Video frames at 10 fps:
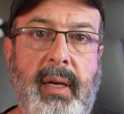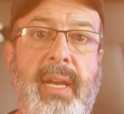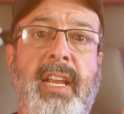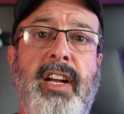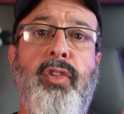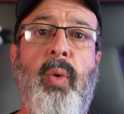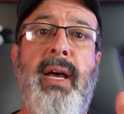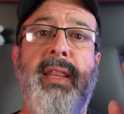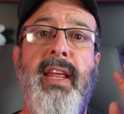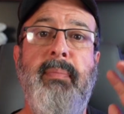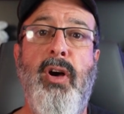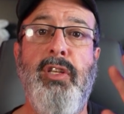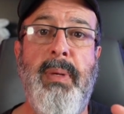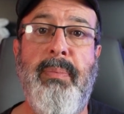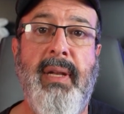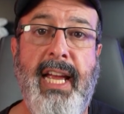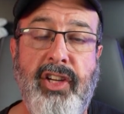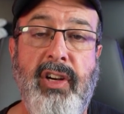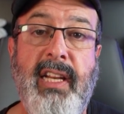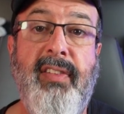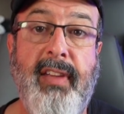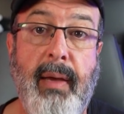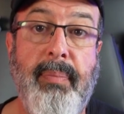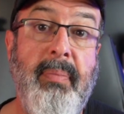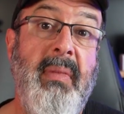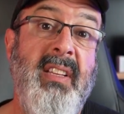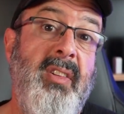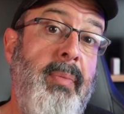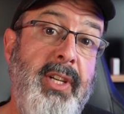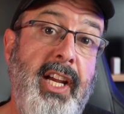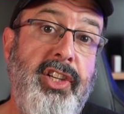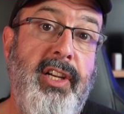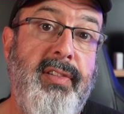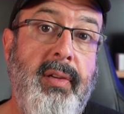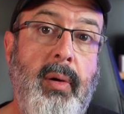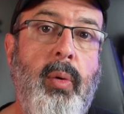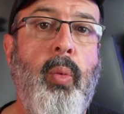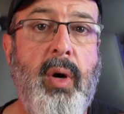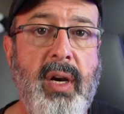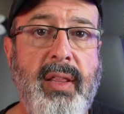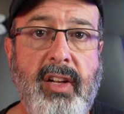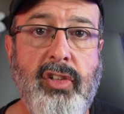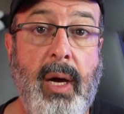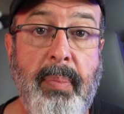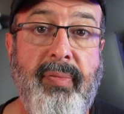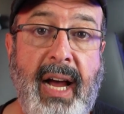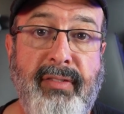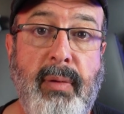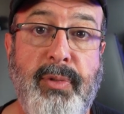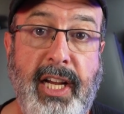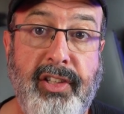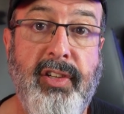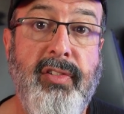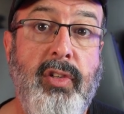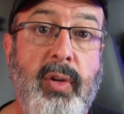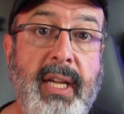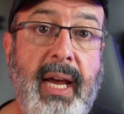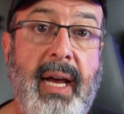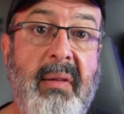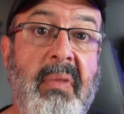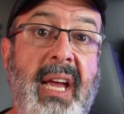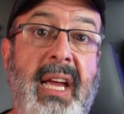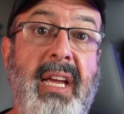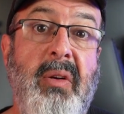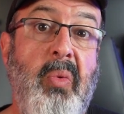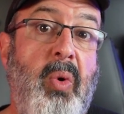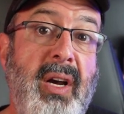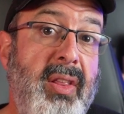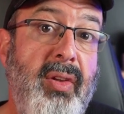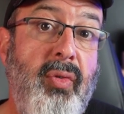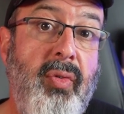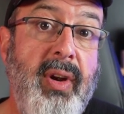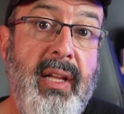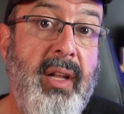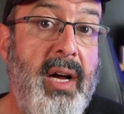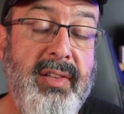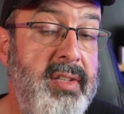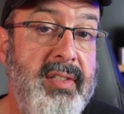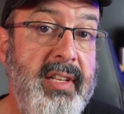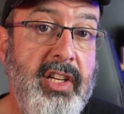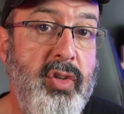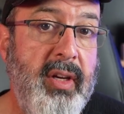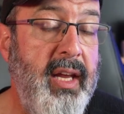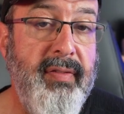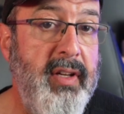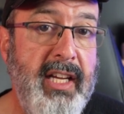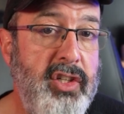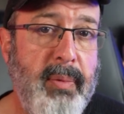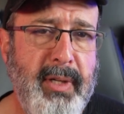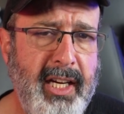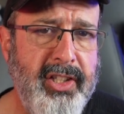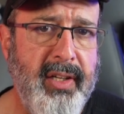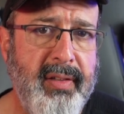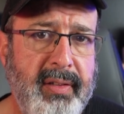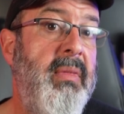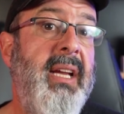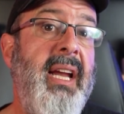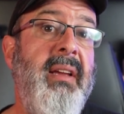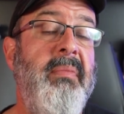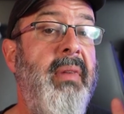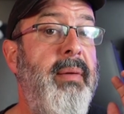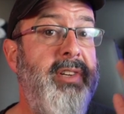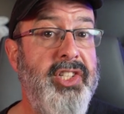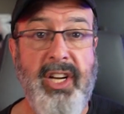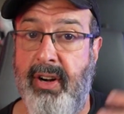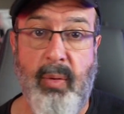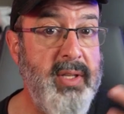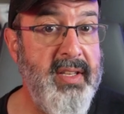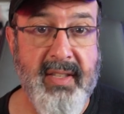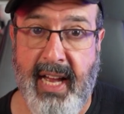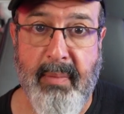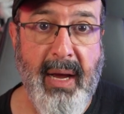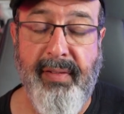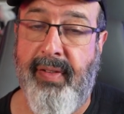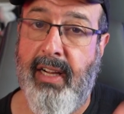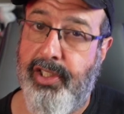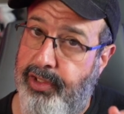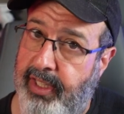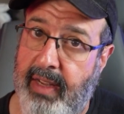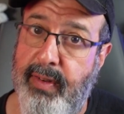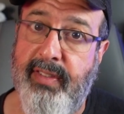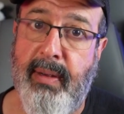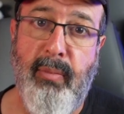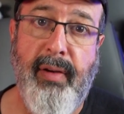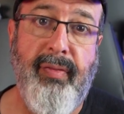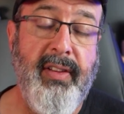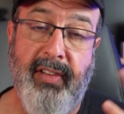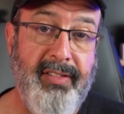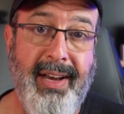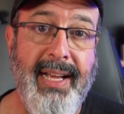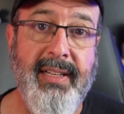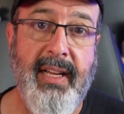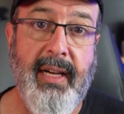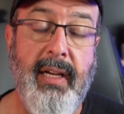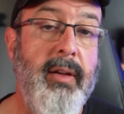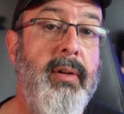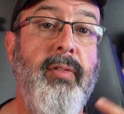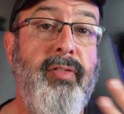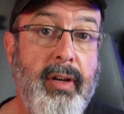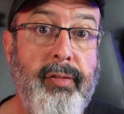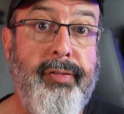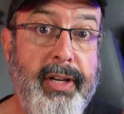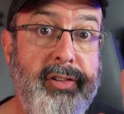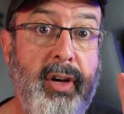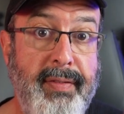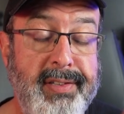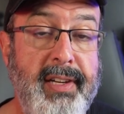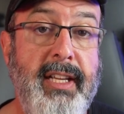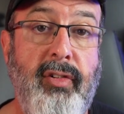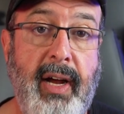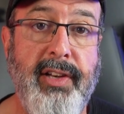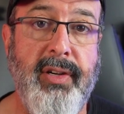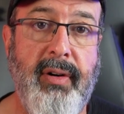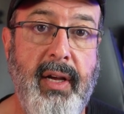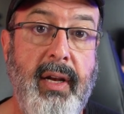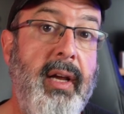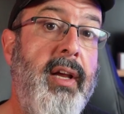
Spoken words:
And here's one that most people actually skip, is objections. What are the top 5 objections you hear? And what are the real answers that you give to each objection? Again, I'm just sharing what's inside my file just to give you some references, an idea. Feel free to obviously write your own.